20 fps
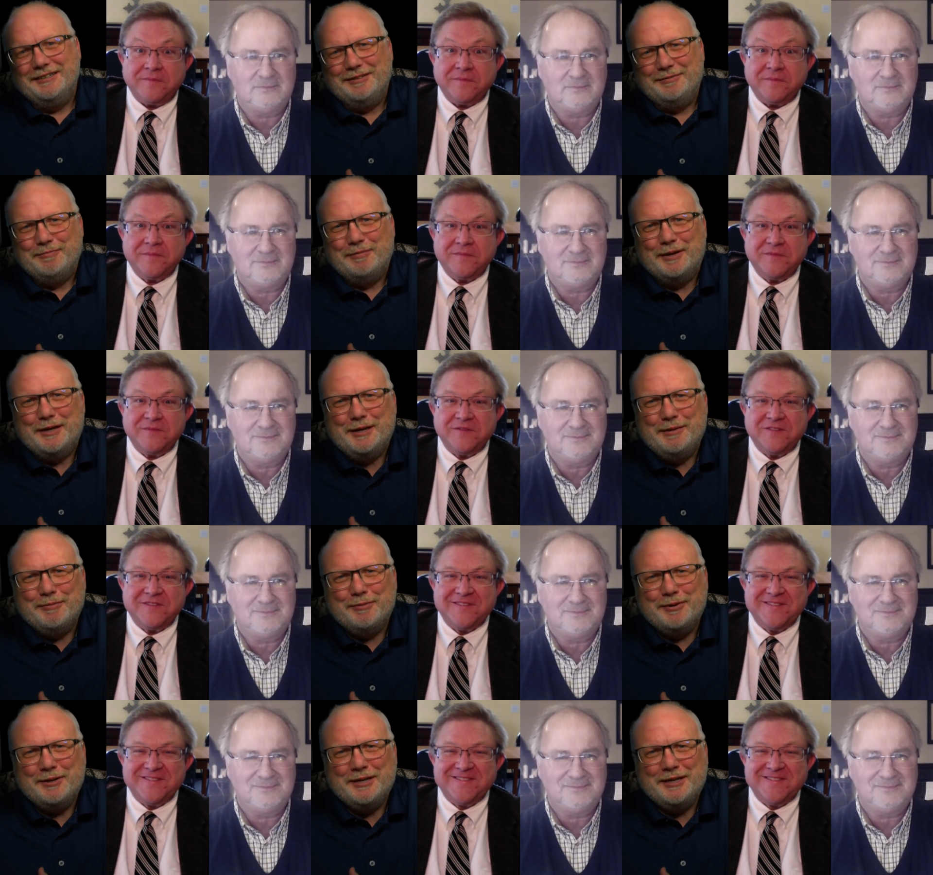Speaker 1: Monday
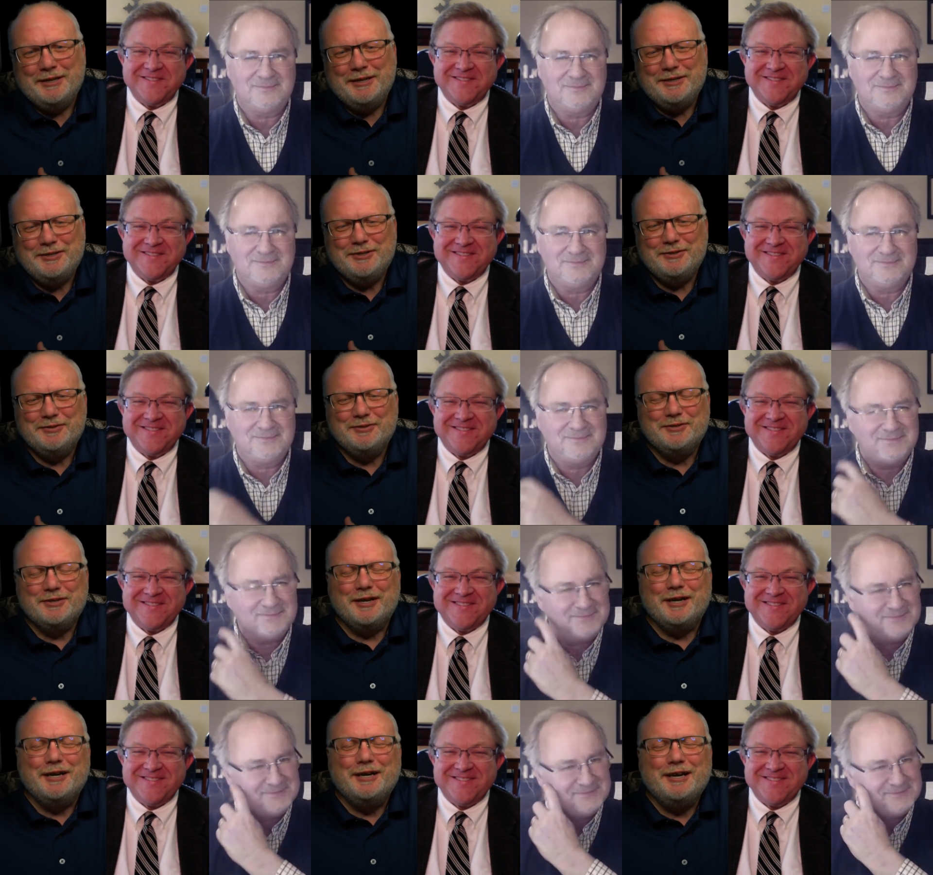morning issues.
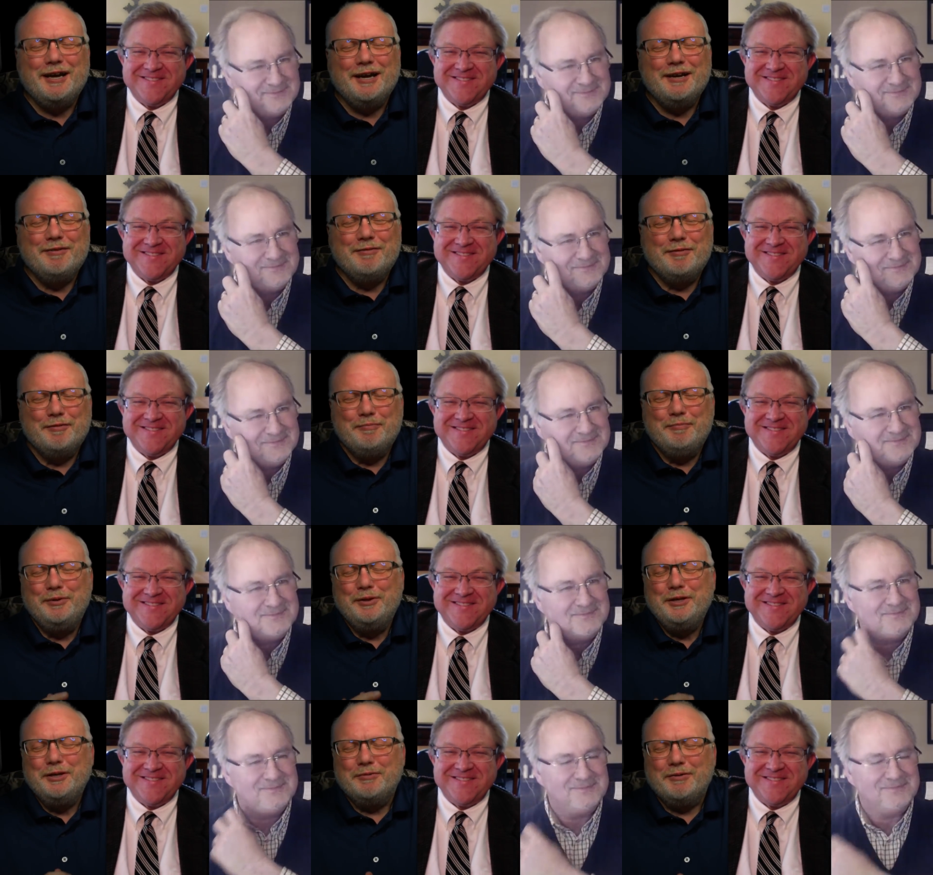
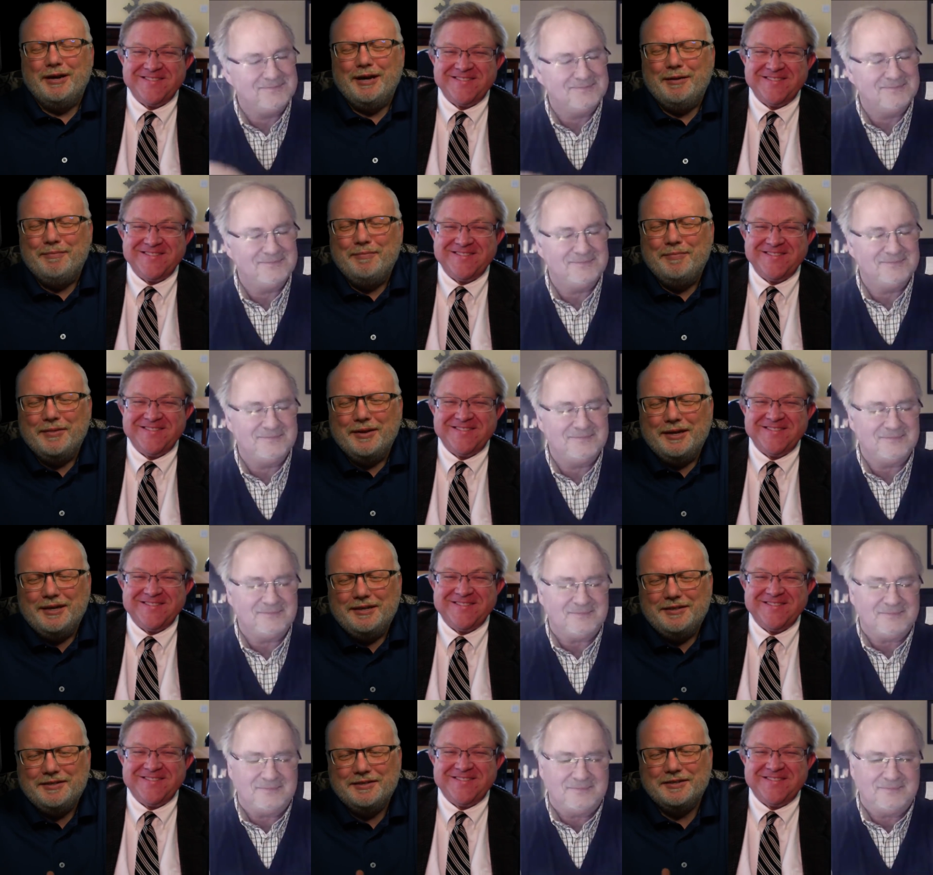Billy Graham
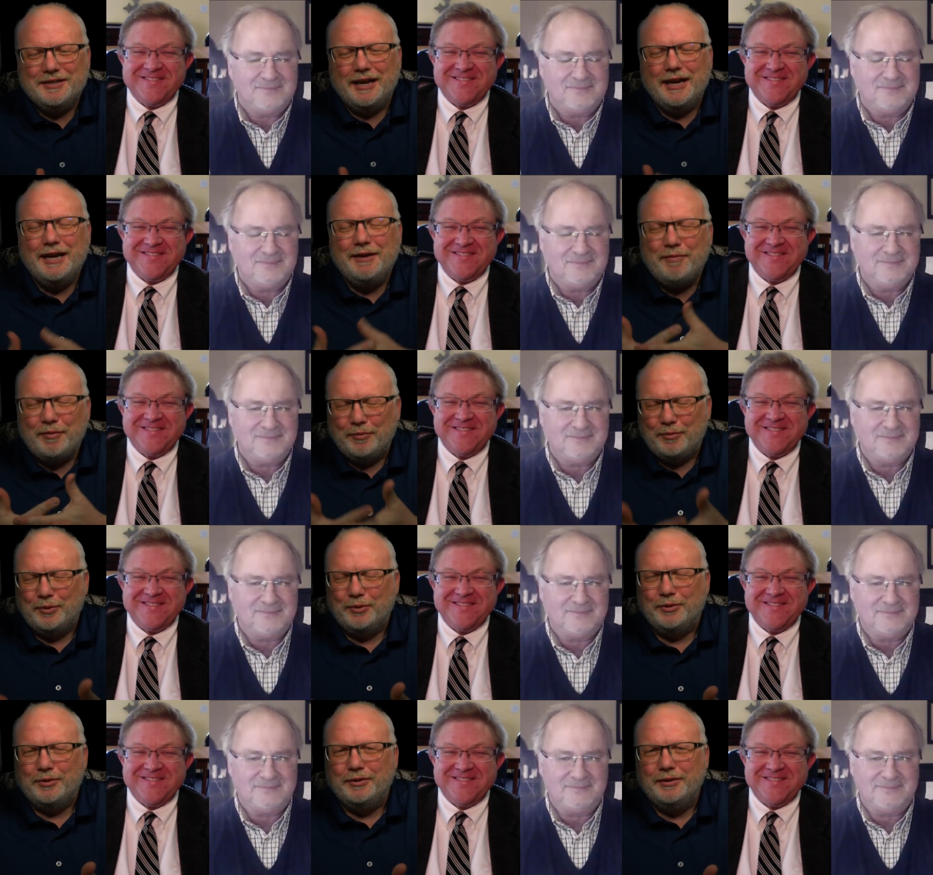says, I have a rule.